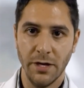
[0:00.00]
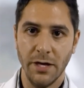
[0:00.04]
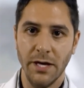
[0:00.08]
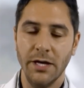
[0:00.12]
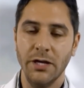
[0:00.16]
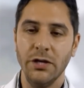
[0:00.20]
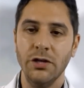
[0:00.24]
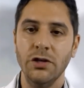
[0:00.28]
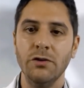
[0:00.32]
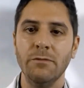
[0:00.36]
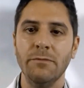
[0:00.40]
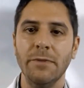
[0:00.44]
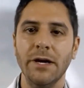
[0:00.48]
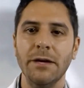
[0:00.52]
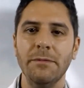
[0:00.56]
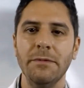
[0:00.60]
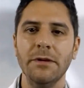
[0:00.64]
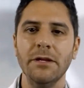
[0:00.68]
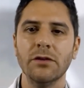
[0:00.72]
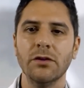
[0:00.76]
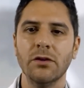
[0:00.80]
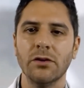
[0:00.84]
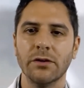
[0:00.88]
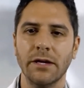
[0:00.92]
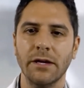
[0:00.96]
you may be
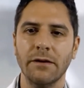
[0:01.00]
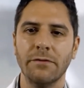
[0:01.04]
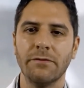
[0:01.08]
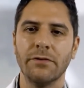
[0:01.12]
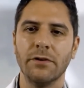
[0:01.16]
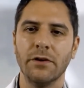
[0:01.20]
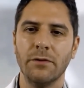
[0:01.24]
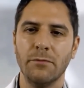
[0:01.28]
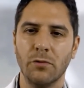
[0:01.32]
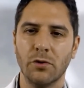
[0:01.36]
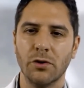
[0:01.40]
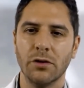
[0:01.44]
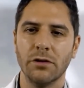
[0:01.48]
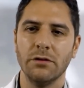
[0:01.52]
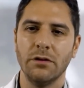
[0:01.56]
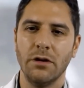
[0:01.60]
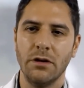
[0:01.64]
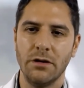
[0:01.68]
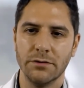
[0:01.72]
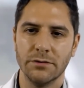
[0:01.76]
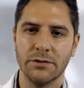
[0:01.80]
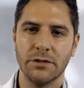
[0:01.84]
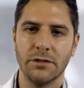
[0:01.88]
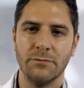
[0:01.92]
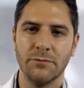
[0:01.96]
looking for a more
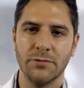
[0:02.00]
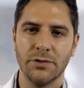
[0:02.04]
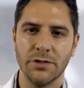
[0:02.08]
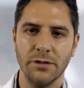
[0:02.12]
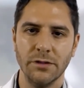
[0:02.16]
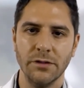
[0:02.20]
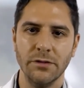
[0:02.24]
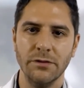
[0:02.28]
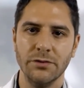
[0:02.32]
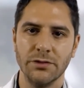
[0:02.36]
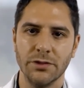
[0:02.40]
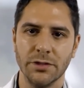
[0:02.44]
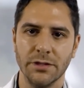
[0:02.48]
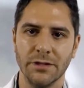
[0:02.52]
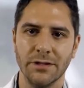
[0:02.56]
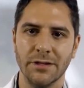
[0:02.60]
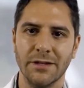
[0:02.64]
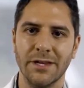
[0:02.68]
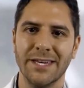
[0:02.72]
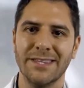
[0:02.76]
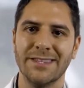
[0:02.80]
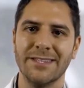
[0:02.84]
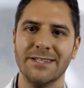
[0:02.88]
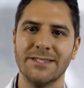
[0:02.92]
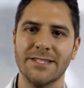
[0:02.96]
long-term solution,
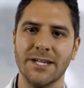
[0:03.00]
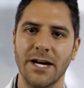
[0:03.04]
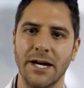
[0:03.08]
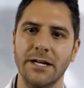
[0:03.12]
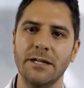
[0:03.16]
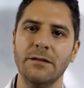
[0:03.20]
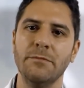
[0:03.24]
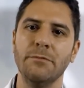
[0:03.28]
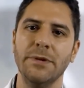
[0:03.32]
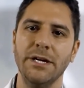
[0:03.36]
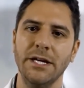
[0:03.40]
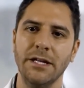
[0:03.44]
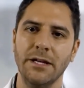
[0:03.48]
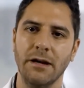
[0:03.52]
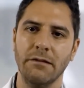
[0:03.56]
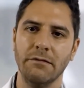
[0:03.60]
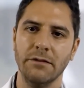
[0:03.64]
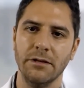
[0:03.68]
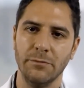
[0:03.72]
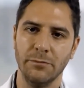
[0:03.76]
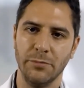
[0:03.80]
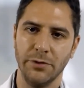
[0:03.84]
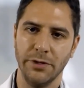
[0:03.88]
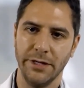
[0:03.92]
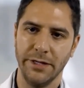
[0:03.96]
like the Titan penile
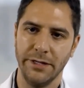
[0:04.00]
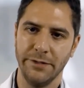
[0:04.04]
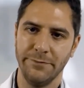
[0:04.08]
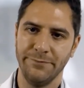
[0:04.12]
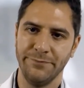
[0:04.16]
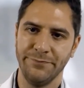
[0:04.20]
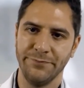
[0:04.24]
implant.